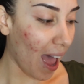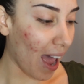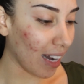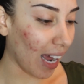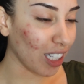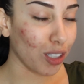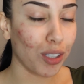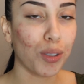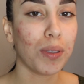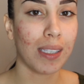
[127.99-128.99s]
and I
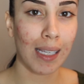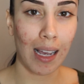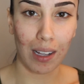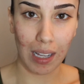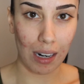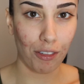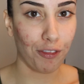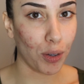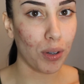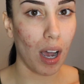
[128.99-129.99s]
do see a lot of
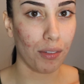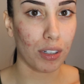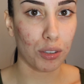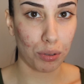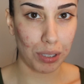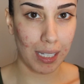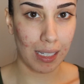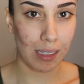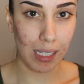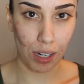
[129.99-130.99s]
full coverage
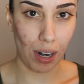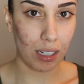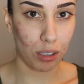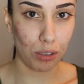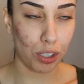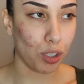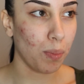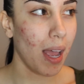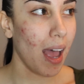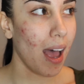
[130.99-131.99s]
routines here on
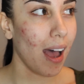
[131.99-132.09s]
YouTube,